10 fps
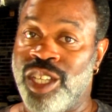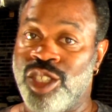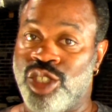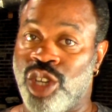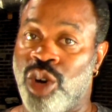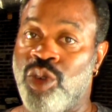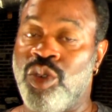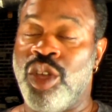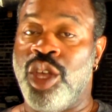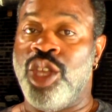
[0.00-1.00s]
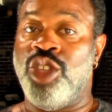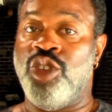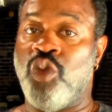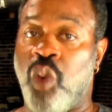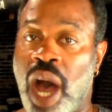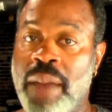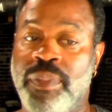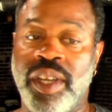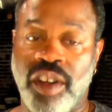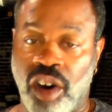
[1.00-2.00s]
So you wipe it